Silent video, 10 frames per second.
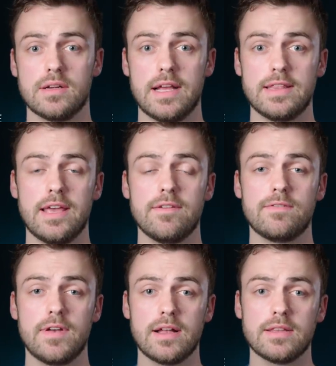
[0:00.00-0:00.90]
her and they
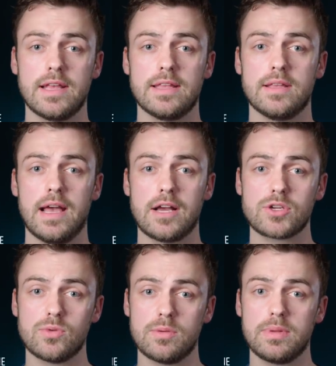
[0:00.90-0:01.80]
felt that the
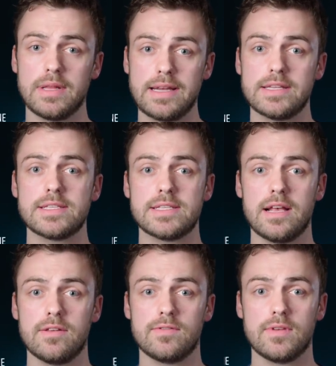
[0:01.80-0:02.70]
actual plate
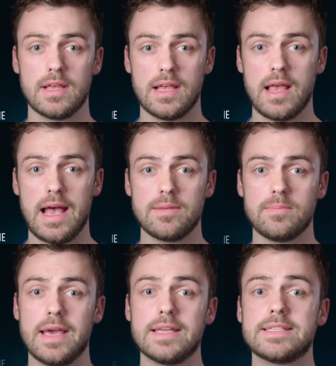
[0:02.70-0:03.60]
itself had
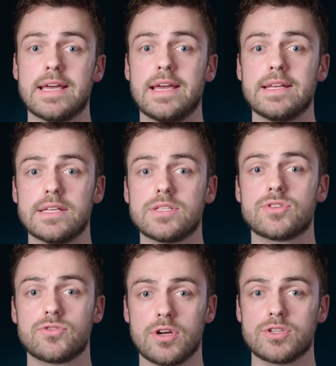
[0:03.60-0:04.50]
maintained its
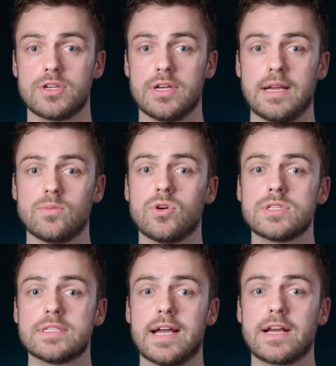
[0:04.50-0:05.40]
structure and
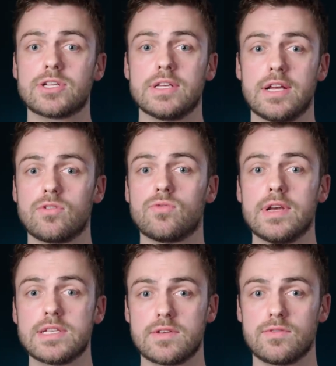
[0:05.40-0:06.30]
wasn't actually at
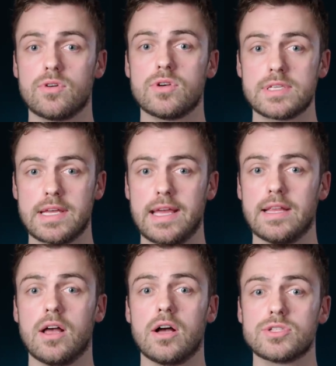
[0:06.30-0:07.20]
risk of causing any
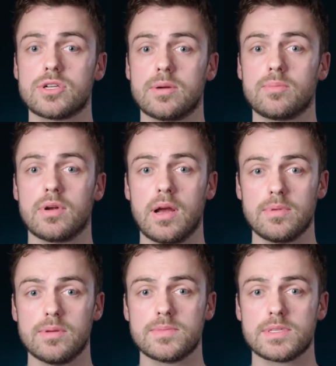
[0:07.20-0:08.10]
long-term
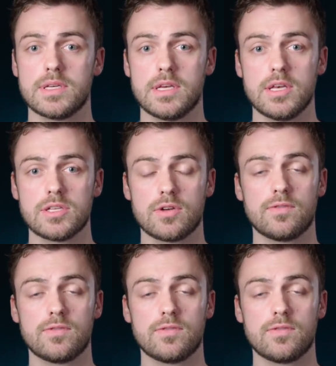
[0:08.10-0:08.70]
problems. So